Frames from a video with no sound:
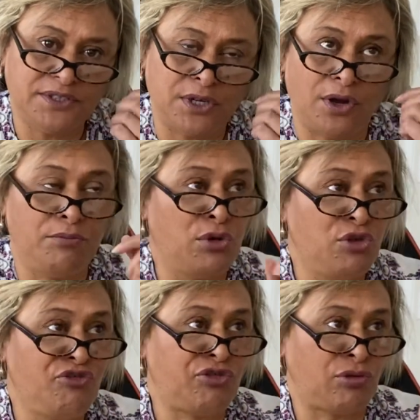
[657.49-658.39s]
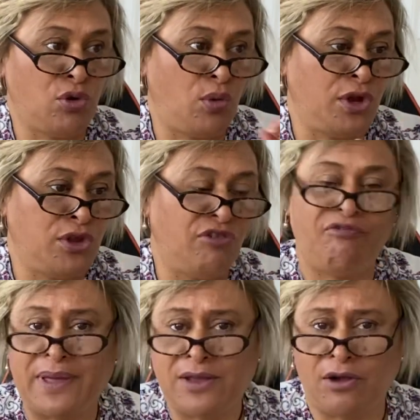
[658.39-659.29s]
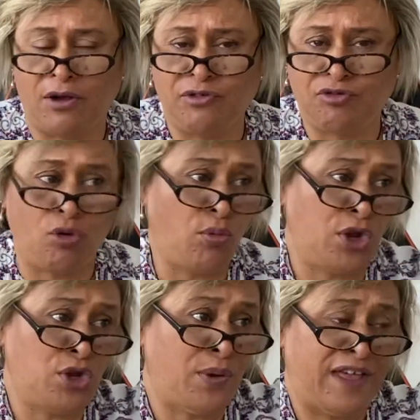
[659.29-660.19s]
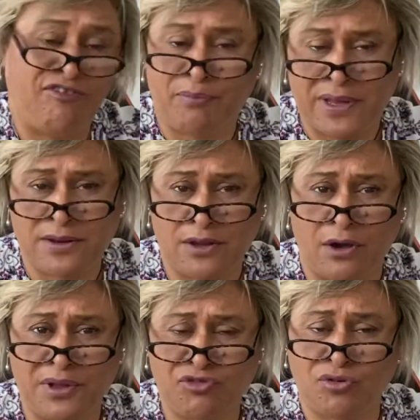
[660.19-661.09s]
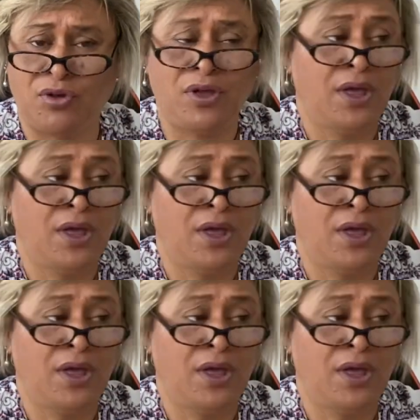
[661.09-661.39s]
you know, move through what you've been going through, or what you have been going through